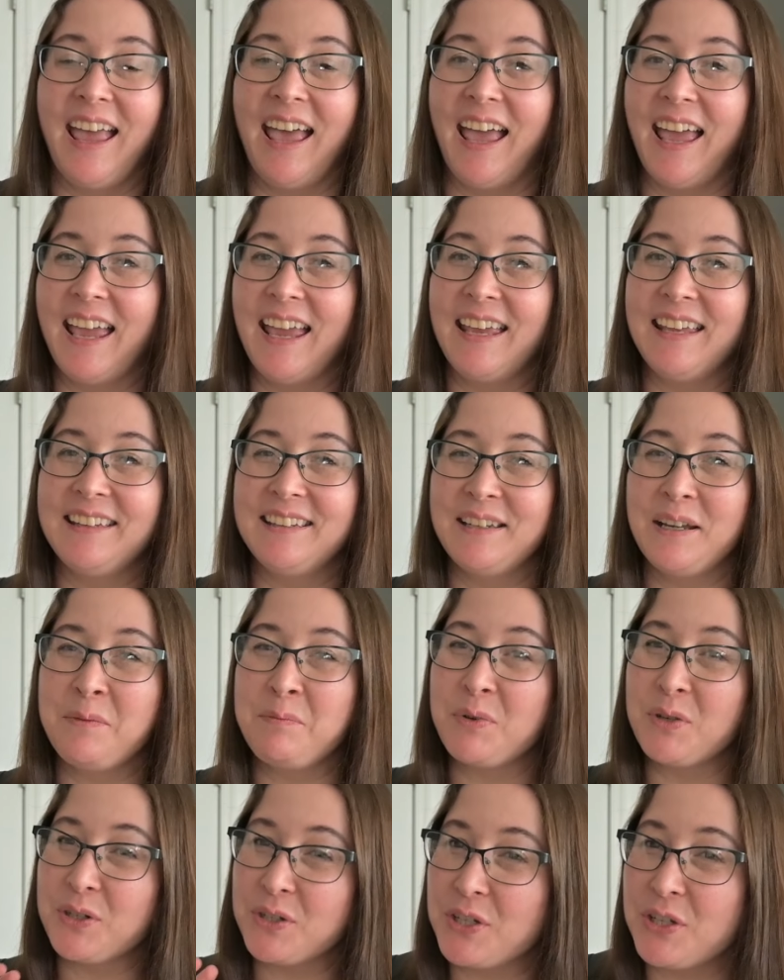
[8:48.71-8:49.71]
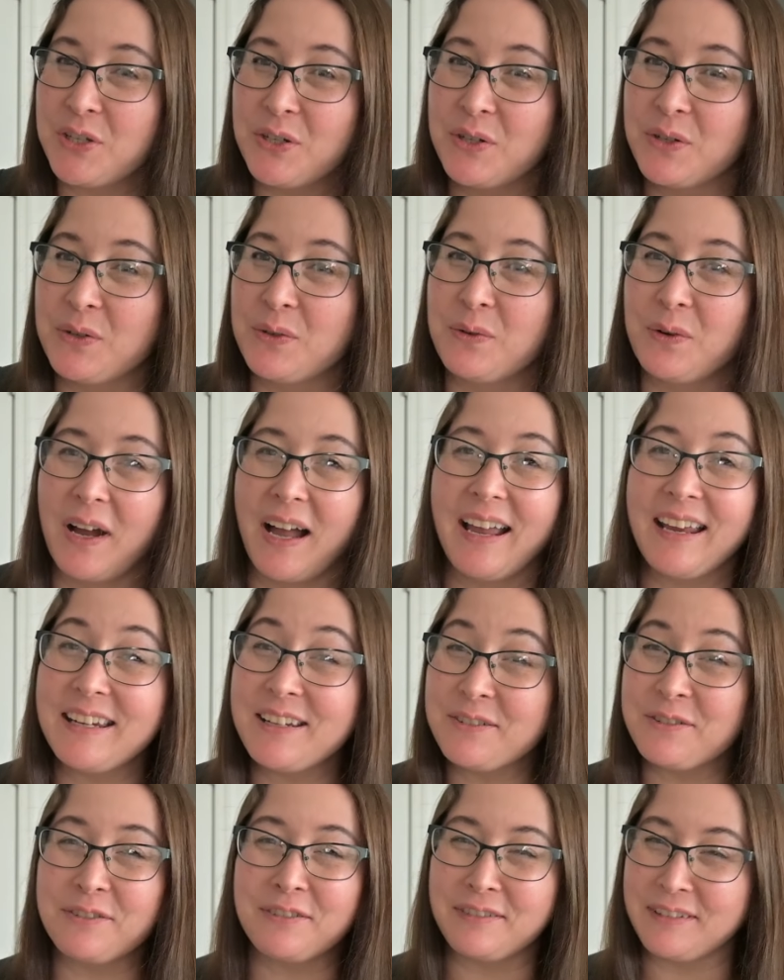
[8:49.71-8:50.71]
And number two, I
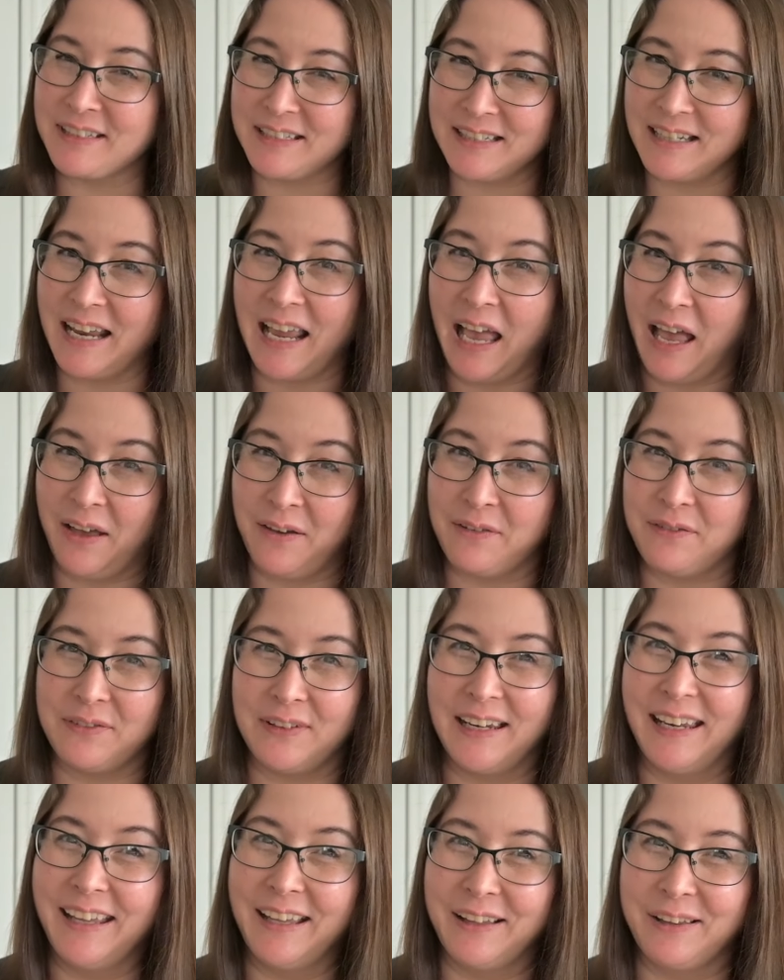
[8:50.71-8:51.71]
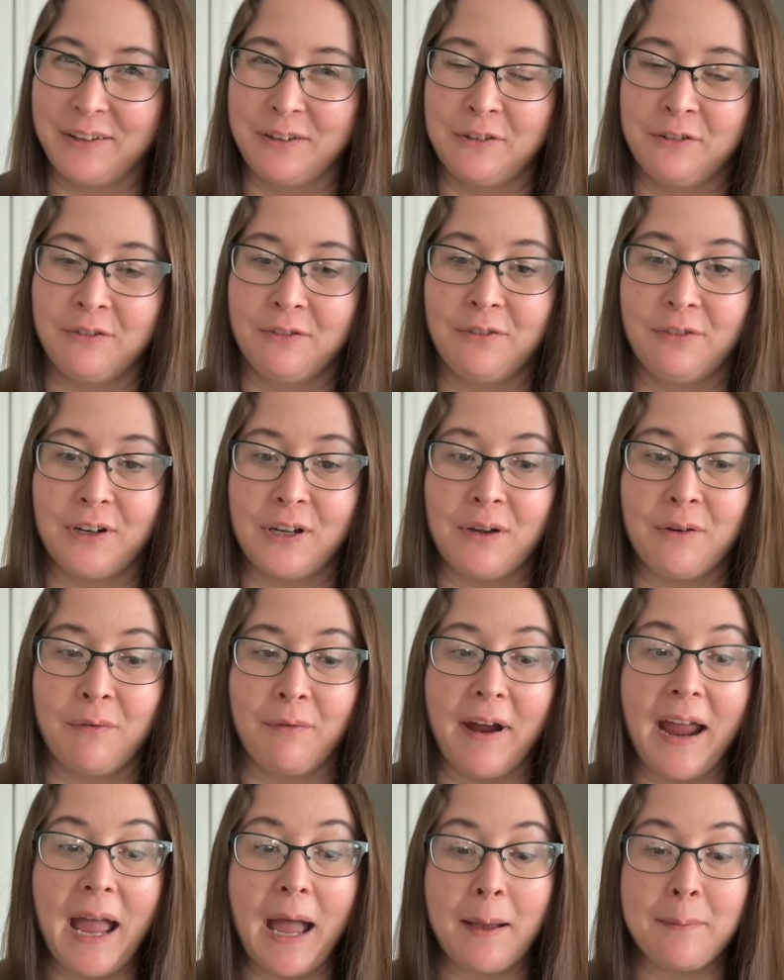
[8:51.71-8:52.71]
don't have any gluten-free
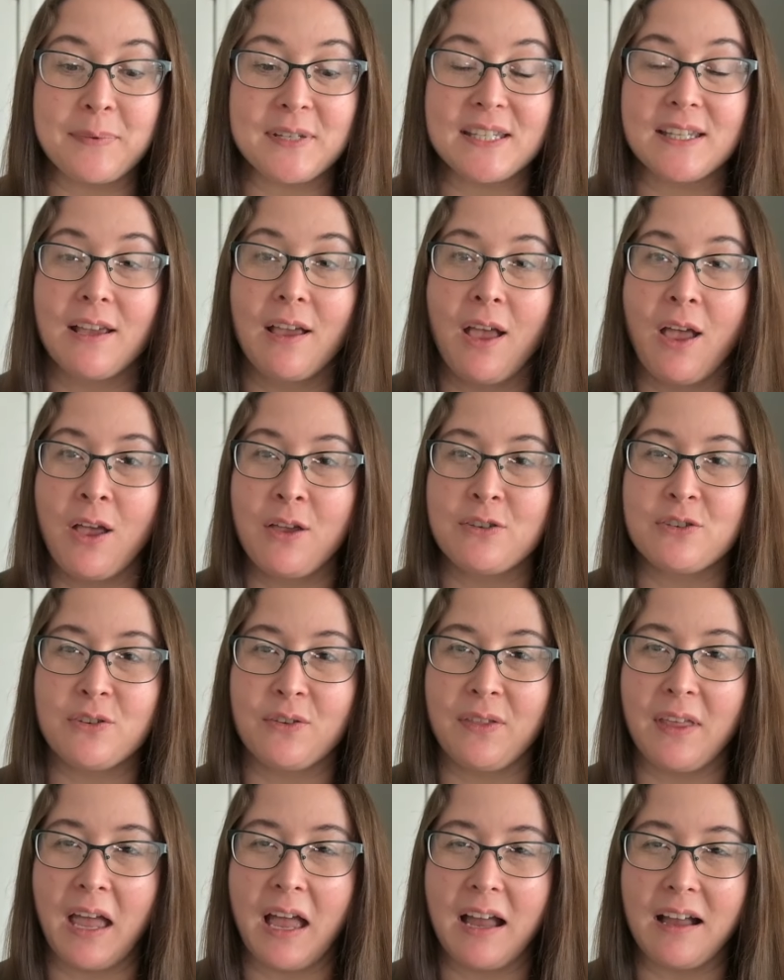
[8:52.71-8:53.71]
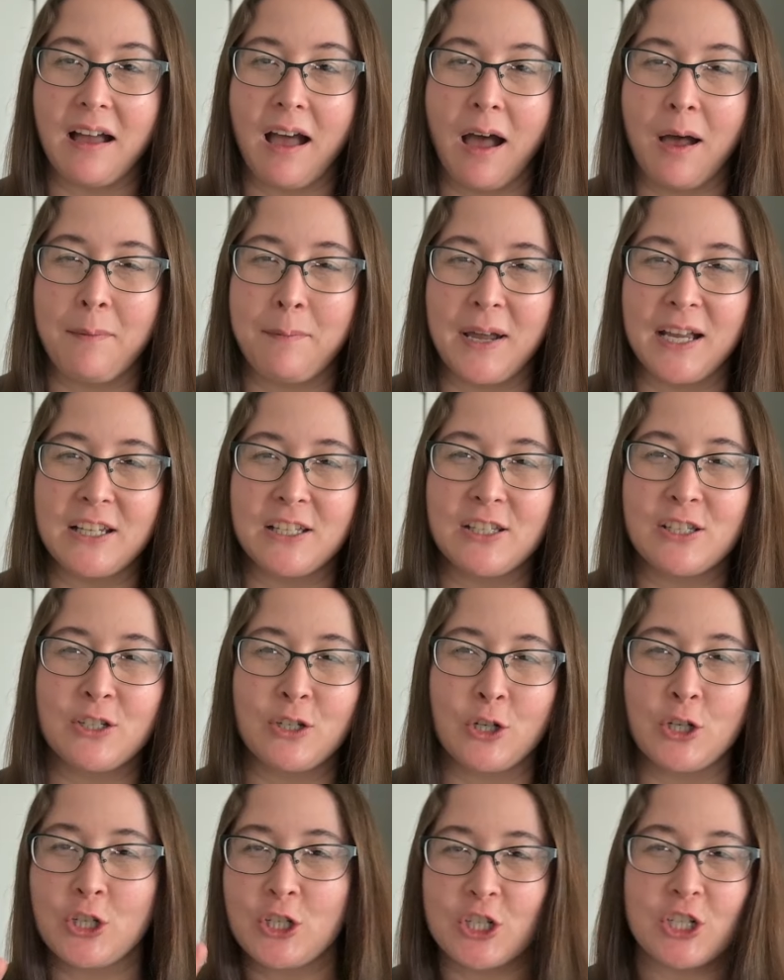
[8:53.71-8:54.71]
wraps, so that got my
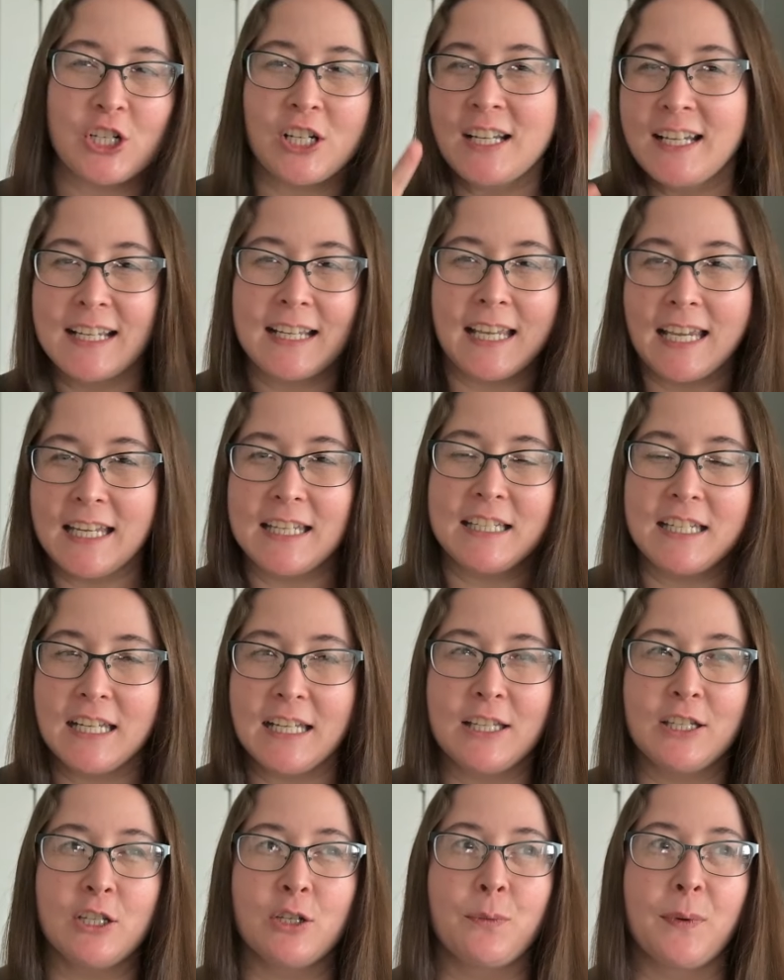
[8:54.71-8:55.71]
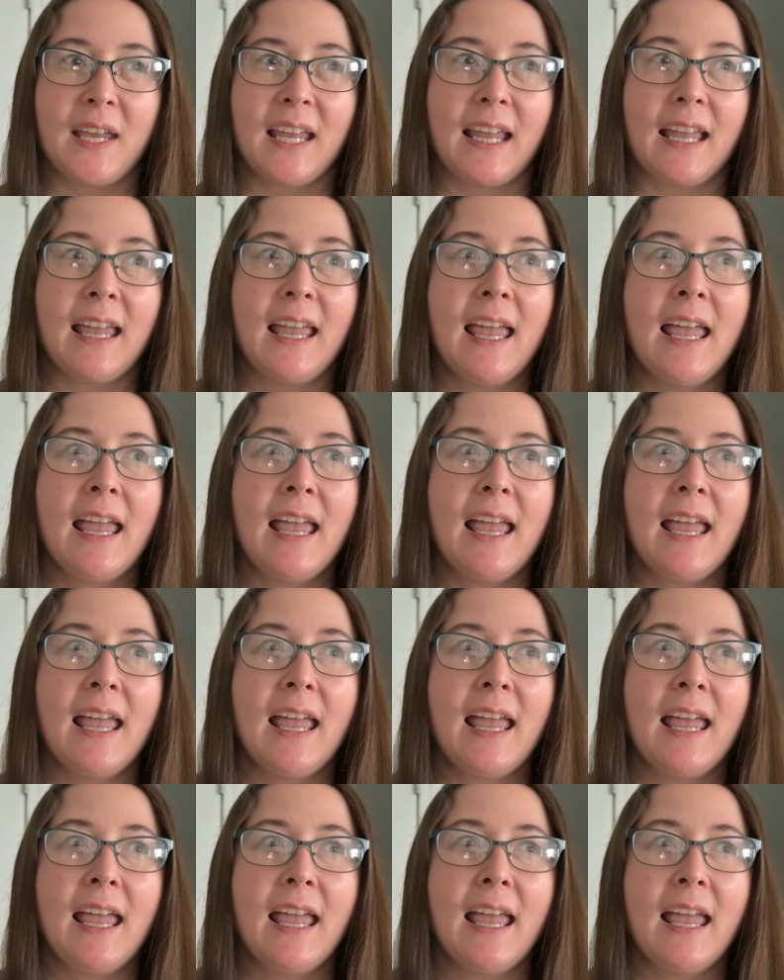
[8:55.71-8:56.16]
search continuing.